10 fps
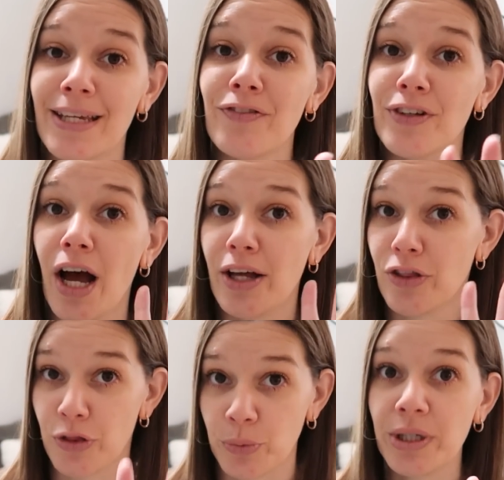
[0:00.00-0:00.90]
if
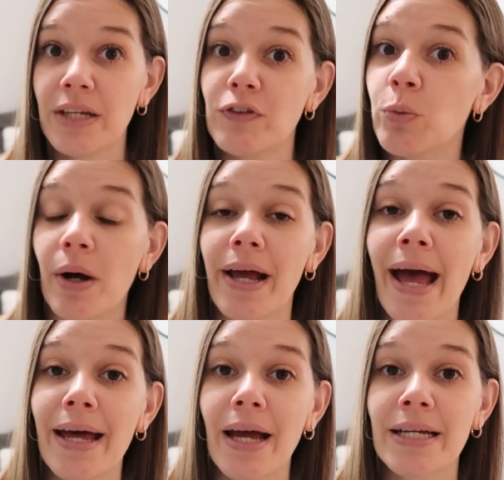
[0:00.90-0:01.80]
not three, if you wanna add